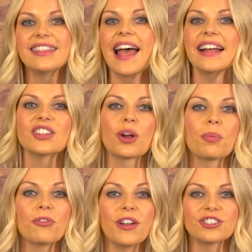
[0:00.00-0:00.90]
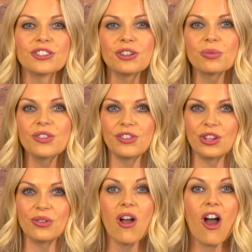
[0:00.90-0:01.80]
That's our professional
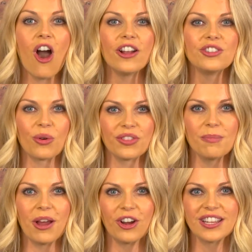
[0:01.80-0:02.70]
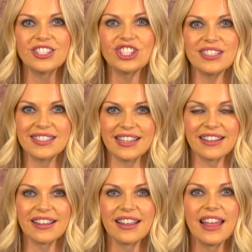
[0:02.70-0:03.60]
review on North American
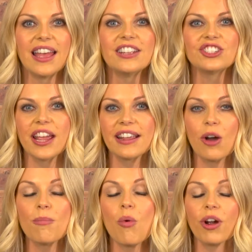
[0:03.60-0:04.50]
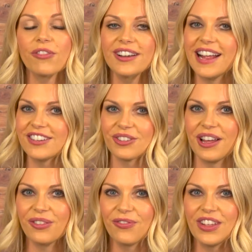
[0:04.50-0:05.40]
ginseng. Check out more of our natural
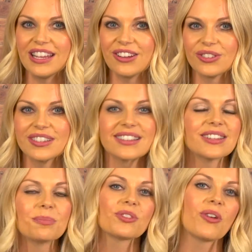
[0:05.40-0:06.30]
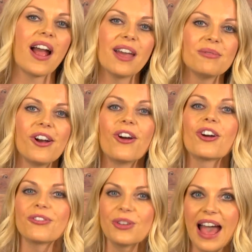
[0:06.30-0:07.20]
health videos, subscribe,
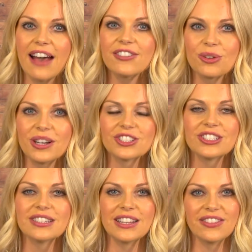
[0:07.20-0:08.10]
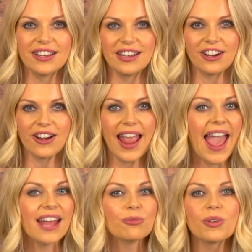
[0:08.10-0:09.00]
or if you have a question, leave it here.
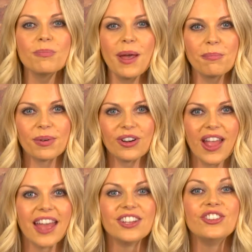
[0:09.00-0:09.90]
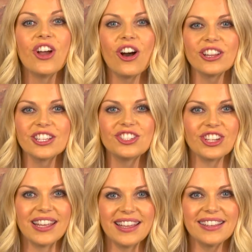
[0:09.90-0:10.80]
And remember, knowledge
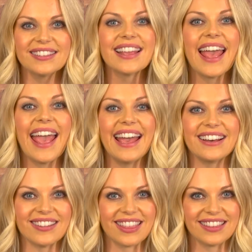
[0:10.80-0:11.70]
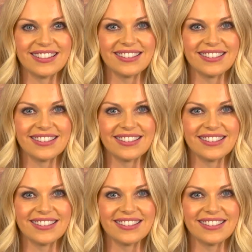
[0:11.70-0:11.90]
is health.